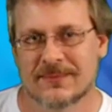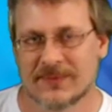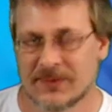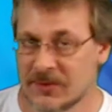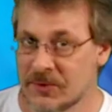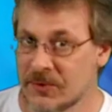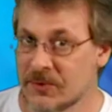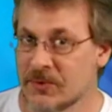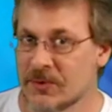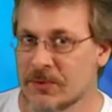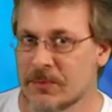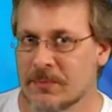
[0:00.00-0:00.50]

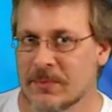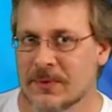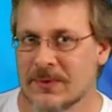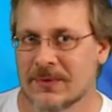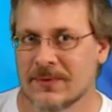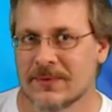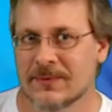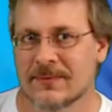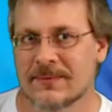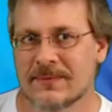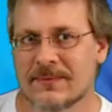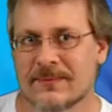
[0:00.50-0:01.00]
Guru
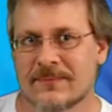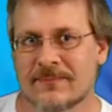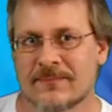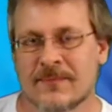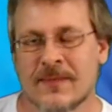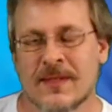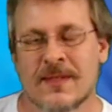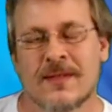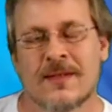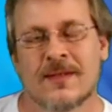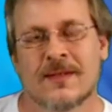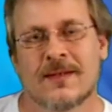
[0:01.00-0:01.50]
Brew.
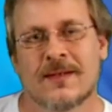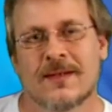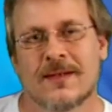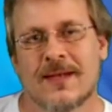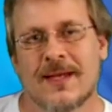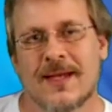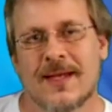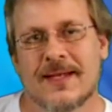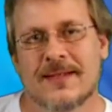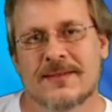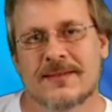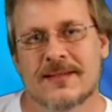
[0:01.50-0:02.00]

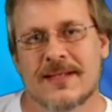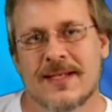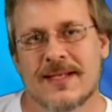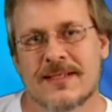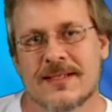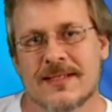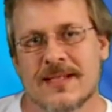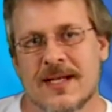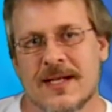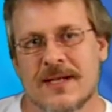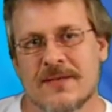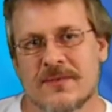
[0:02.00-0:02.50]
Hey,
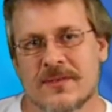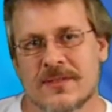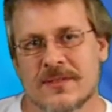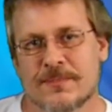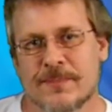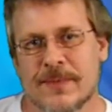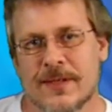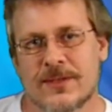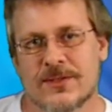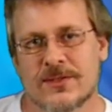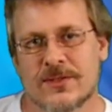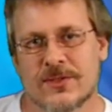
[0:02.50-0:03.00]
today's kind of a
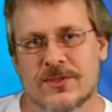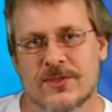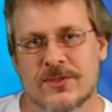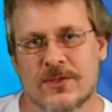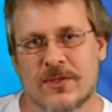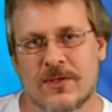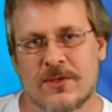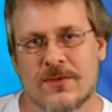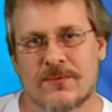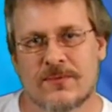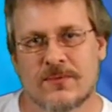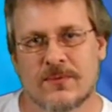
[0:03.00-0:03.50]
special
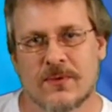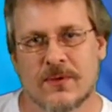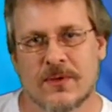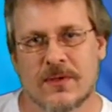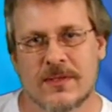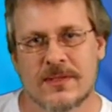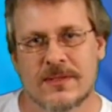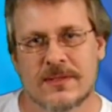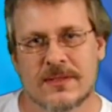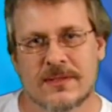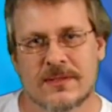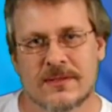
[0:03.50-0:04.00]
show for us.